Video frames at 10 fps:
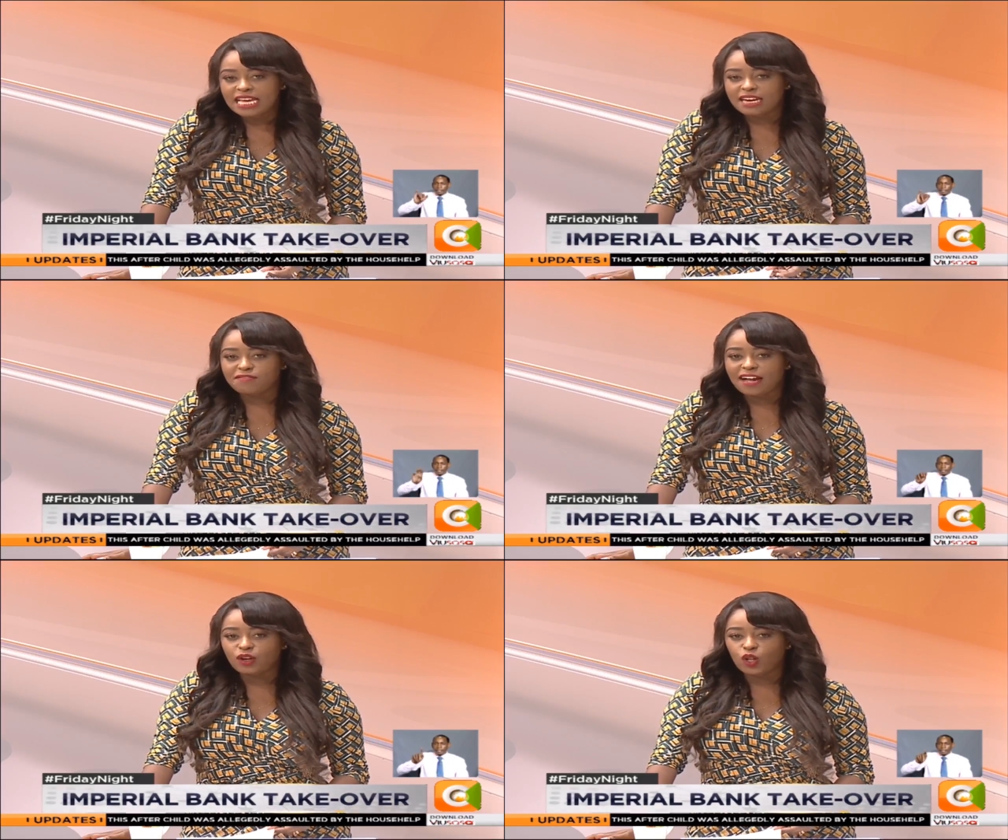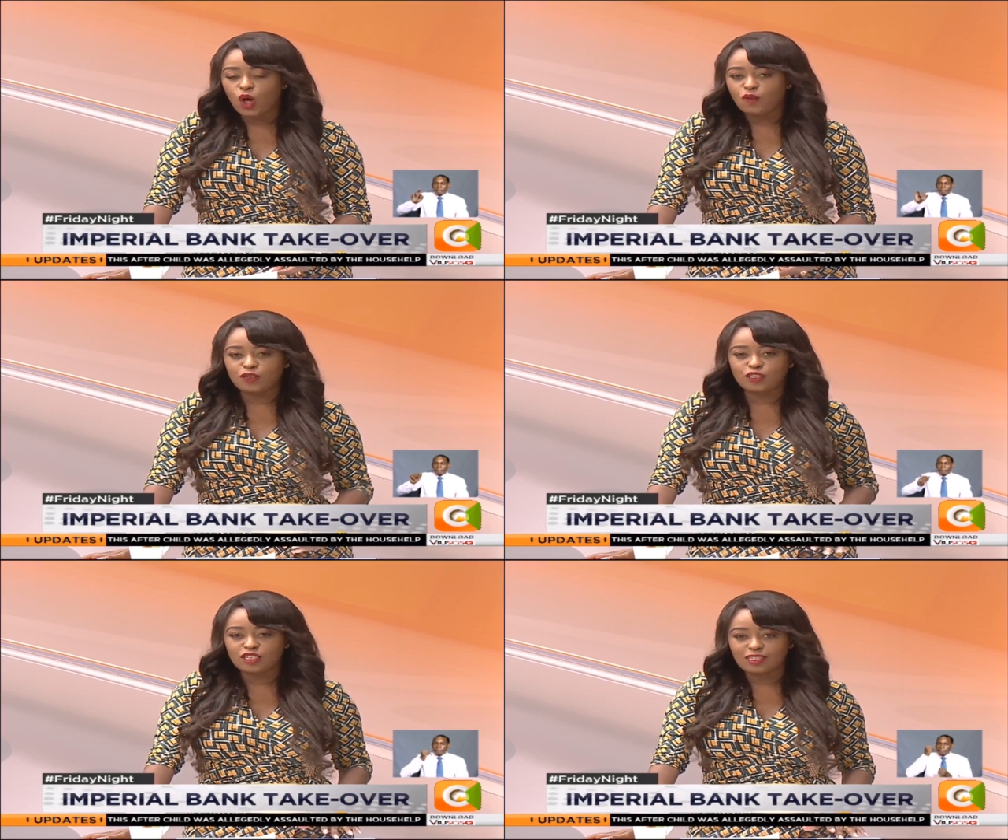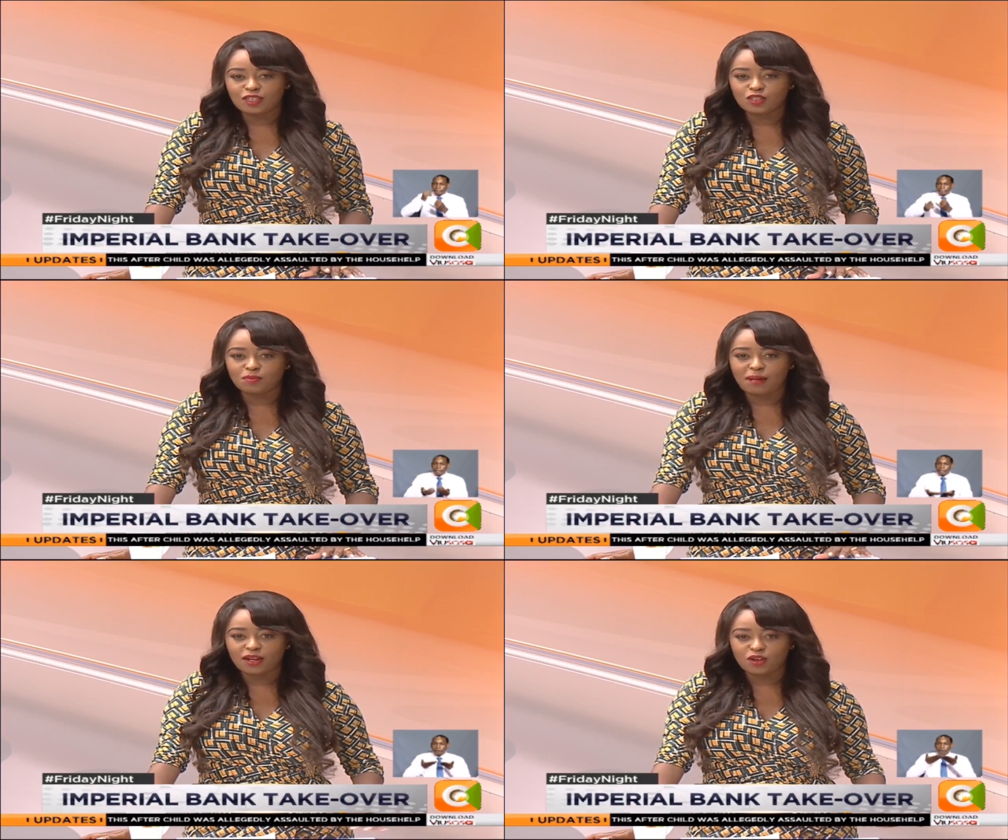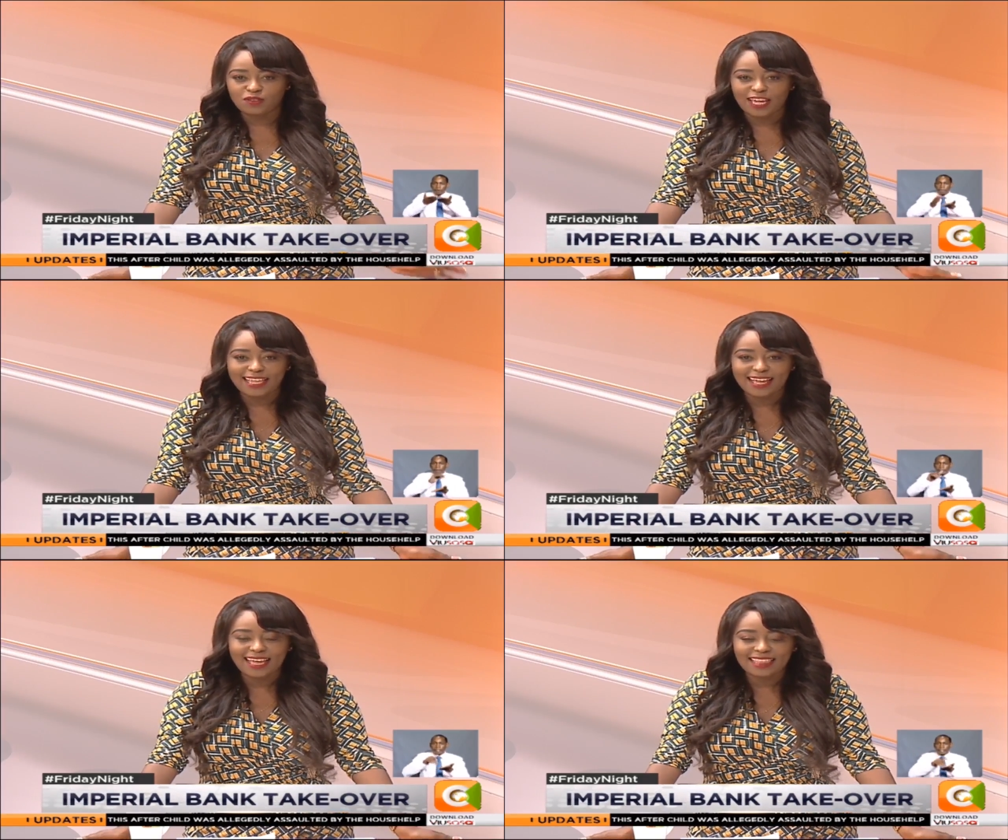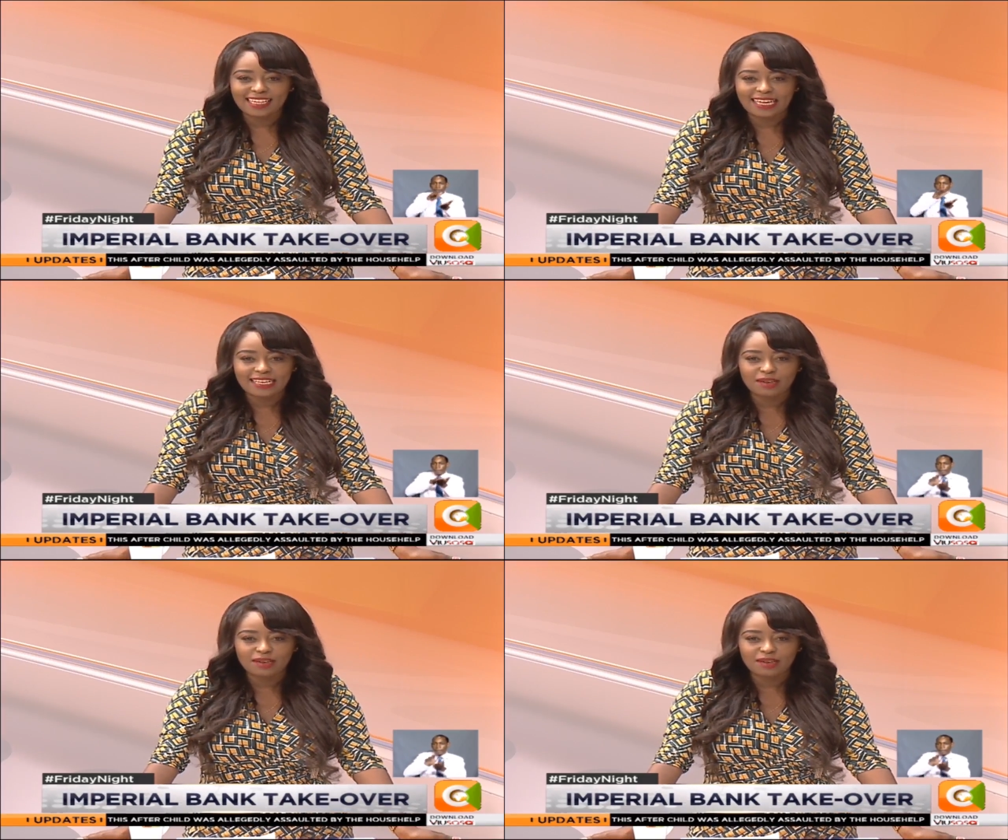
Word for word: in a final offer to the Central Bank of Kenya and the Kenya